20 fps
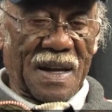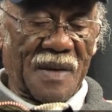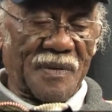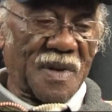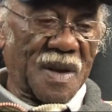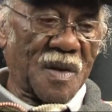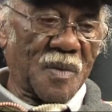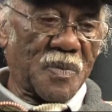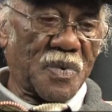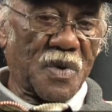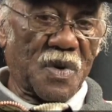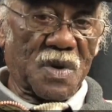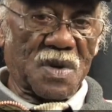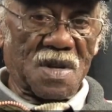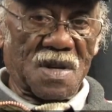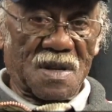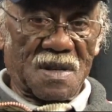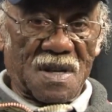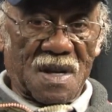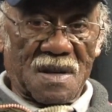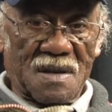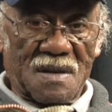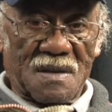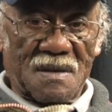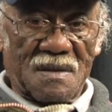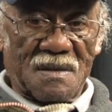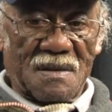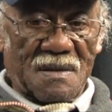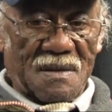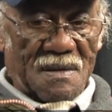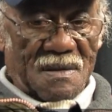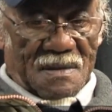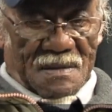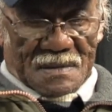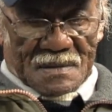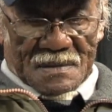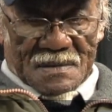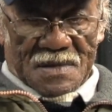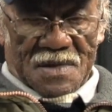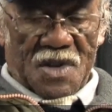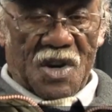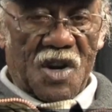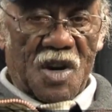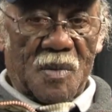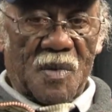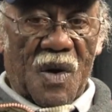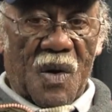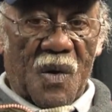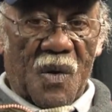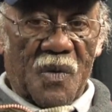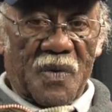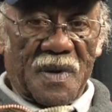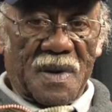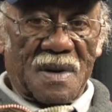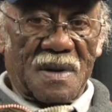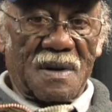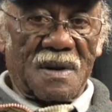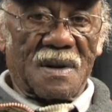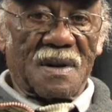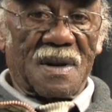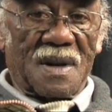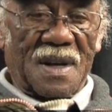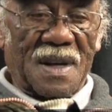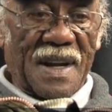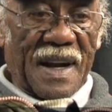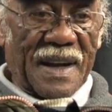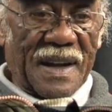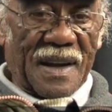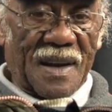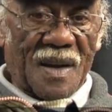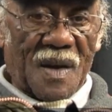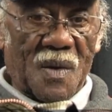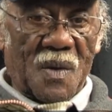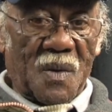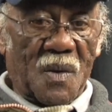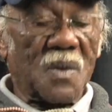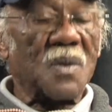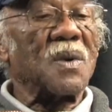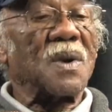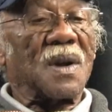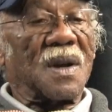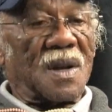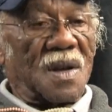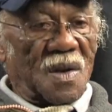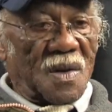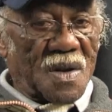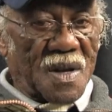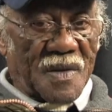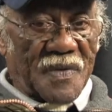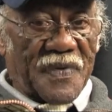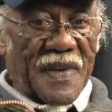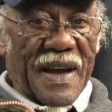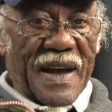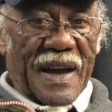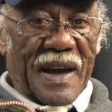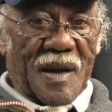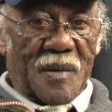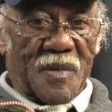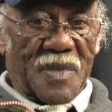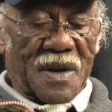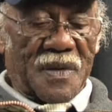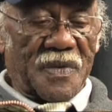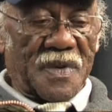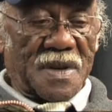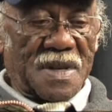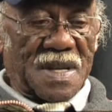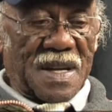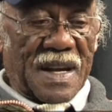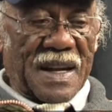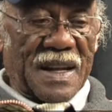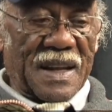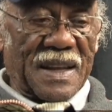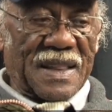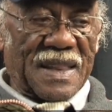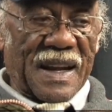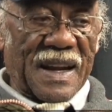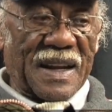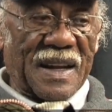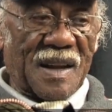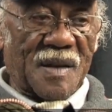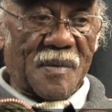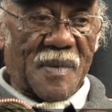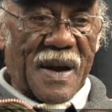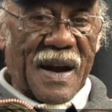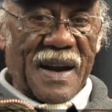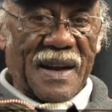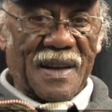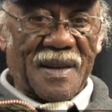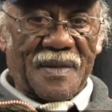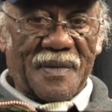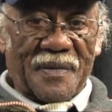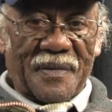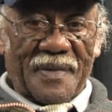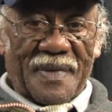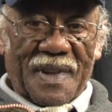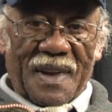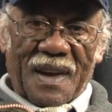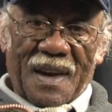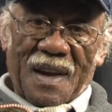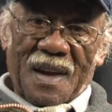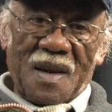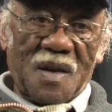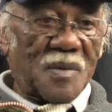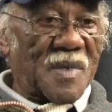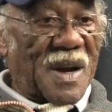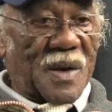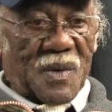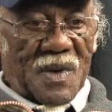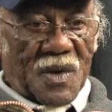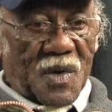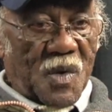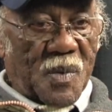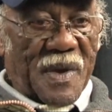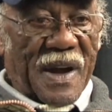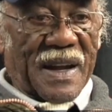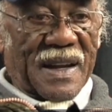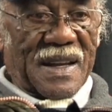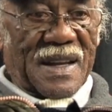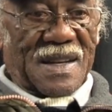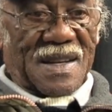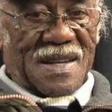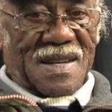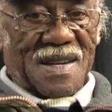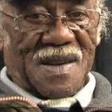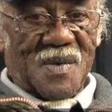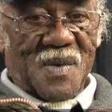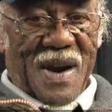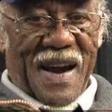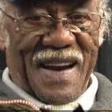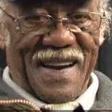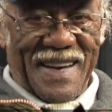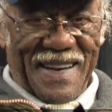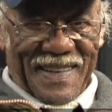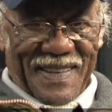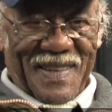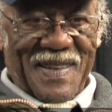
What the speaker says: If he approached you, just turn him off and let it alone. You did fine. But if you said anything to anybody, you might well go back and eat your sea ration.